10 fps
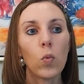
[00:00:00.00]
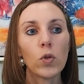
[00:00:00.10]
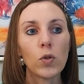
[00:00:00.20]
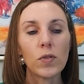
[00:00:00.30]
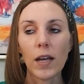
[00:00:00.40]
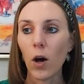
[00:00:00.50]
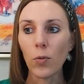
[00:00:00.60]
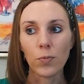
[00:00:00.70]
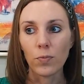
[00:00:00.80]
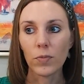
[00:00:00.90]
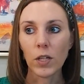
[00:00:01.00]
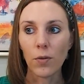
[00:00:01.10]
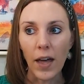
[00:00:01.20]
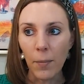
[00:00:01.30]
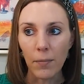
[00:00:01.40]
you say, "Oh, you know
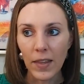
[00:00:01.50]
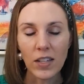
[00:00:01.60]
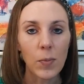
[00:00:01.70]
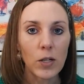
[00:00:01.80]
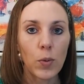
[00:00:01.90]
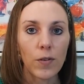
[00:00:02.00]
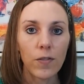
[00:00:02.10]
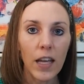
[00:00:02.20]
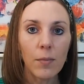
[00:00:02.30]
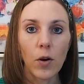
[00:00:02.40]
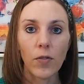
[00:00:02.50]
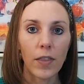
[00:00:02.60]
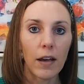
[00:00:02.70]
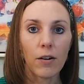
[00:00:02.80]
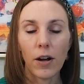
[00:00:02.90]
that that's my twin flame over there."